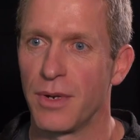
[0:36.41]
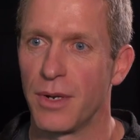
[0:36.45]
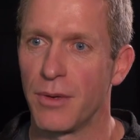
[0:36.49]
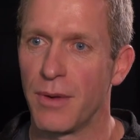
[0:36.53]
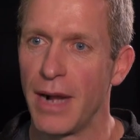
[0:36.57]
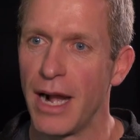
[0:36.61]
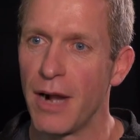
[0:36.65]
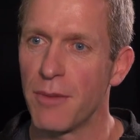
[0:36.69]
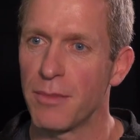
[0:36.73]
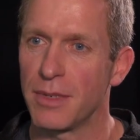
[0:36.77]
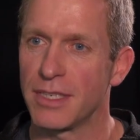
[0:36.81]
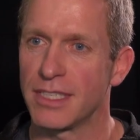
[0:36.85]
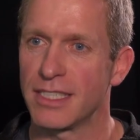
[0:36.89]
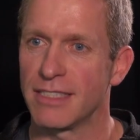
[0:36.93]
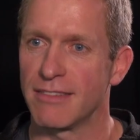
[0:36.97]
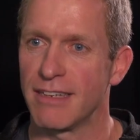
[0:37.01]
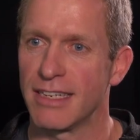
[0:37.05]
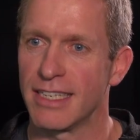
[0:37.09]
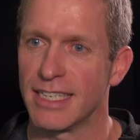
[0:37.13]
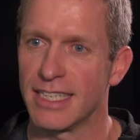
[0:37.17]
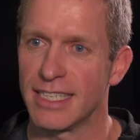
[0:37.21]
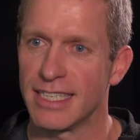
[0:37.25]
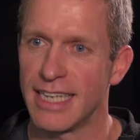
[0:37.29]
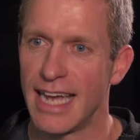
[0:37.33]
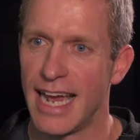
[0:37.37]
It will help us to
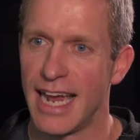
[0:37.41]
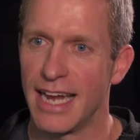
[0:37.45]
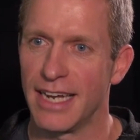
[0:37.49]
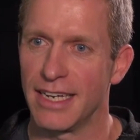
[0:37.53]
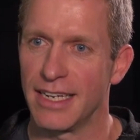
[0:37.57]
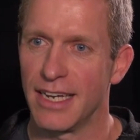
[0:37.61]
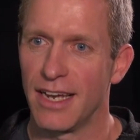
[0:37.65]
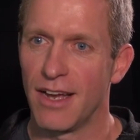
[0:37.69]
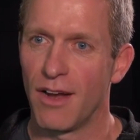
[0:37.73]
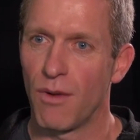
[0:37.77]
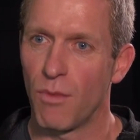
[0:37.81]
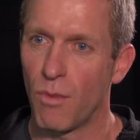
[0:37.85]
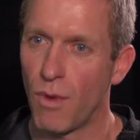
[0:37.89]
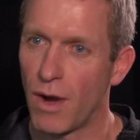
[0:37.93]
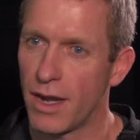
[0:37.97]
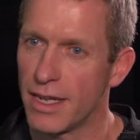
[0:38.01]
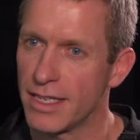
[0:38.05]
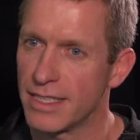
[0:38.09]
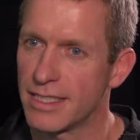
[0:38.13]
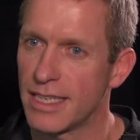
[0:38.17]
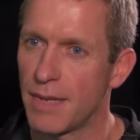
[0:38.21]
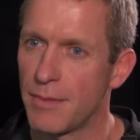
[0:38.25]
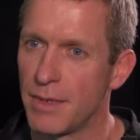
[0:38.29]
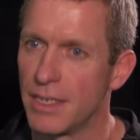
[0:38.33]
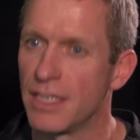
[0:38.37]
understand why
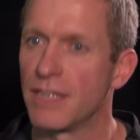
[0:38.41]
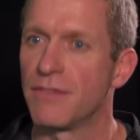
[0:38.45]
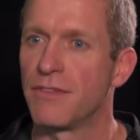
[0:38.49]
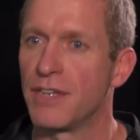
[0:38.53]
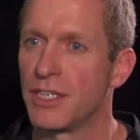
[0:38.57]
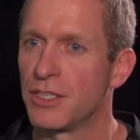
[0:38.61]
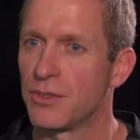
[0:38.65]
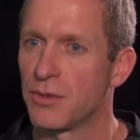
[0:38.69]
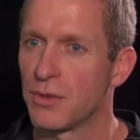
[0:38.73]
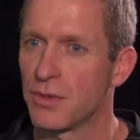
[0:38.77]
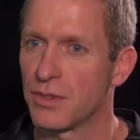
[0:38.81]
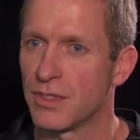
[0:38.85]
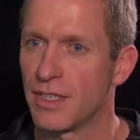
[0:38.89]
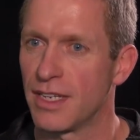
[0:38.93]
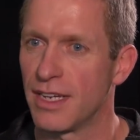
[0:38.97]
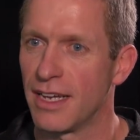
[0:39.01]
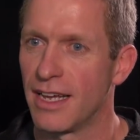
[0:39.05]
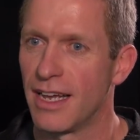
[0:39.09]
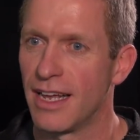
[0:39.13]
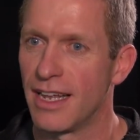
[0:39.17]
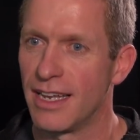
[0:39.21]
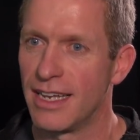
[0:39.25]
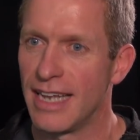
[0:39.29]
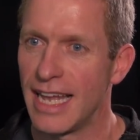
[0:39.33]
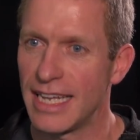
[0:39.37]
some individuals are
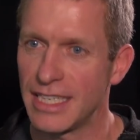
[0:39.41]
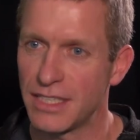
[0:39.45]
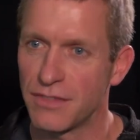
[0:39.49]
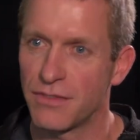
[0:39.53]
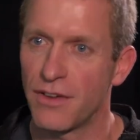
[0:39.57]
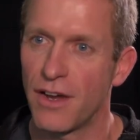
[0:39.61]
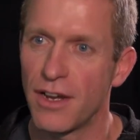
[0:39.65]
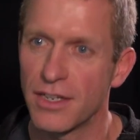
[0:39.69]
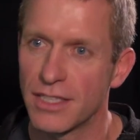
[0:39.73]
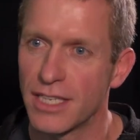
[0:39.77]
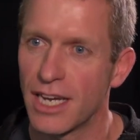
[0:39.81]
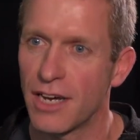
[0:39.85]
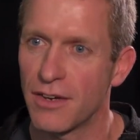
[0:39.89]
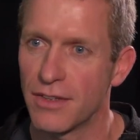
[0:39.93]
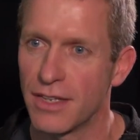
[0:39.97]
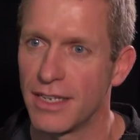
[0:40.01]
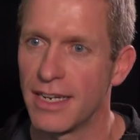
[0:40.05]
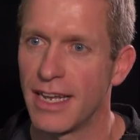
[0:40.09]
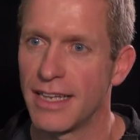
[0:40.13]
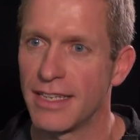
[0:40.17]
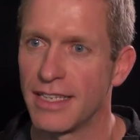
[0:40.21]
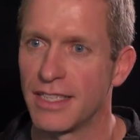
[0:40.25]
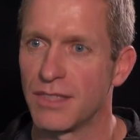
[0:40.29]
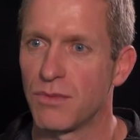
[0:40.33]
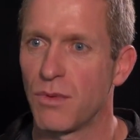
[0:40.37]
less fertile than
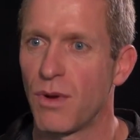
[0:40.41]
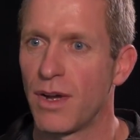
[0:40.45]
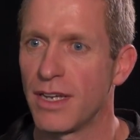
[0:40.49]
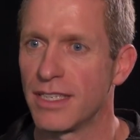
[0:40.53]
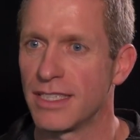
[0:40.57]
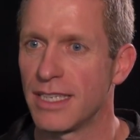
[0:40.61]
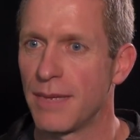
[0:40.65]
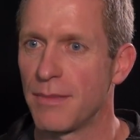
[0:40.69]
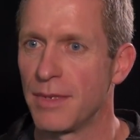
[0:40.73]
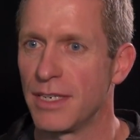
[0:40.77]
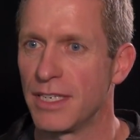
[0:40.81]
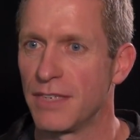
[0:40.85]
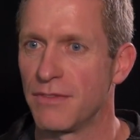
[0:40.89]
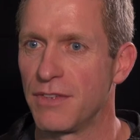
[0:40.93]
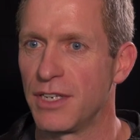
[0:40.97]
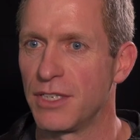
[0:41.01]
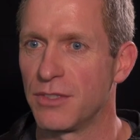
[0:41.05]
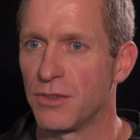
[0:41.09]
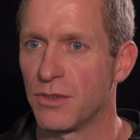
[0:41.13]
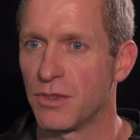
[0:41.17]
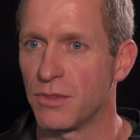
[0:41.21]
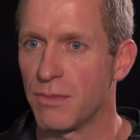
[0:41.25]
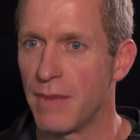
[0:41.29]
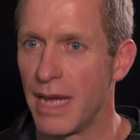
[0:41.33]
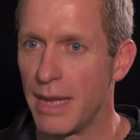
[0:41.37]
others, why some
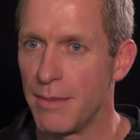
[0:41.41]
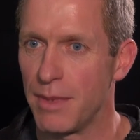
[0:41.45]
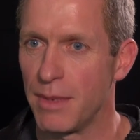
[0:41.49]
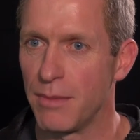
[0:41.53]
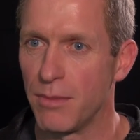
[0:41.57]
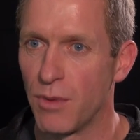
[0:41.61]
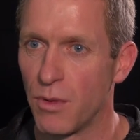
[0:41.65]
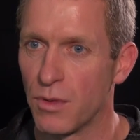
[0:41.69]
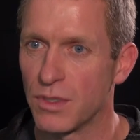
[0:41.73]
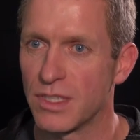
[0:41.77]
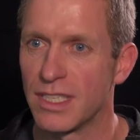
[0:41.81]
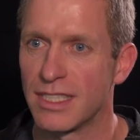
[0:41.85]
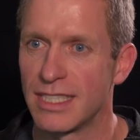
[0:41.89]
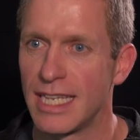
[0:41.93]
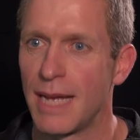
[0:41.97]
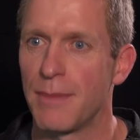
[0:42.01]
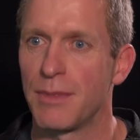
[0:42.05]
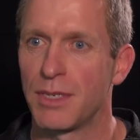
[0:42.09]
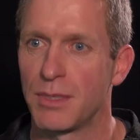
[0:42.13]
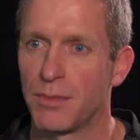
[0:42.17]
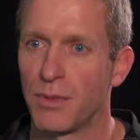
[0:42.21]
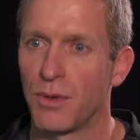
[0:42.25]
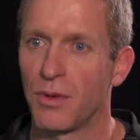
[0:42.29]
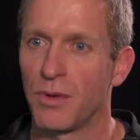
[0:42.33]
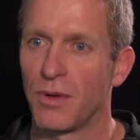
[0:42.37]
individuals may be more
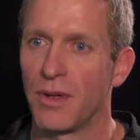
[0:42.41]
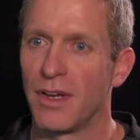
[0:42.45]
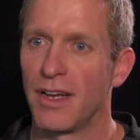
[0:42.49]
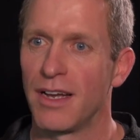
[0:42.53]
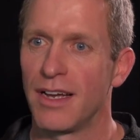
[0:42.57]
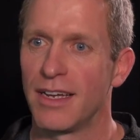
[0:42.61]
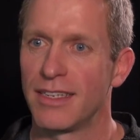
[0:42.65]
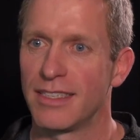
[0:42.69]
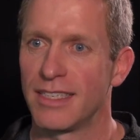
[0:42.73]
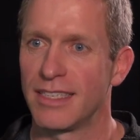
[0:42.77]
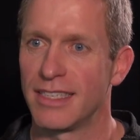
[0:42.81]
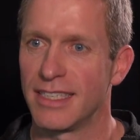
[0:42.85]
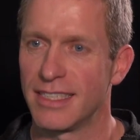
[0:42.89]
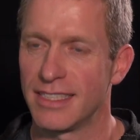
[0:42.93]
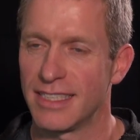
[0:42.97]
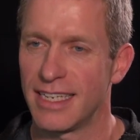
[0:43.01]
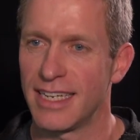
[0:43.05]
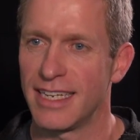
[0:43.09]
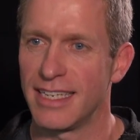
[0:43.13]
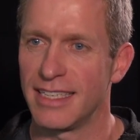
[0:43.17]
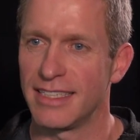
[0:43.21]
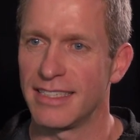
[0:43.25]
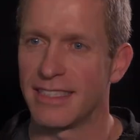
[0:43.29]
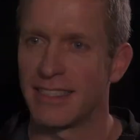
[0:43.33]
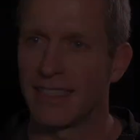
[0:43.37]
susceptible to
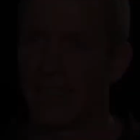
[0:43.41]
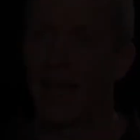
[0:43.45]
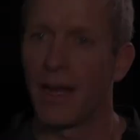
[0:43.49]
disease.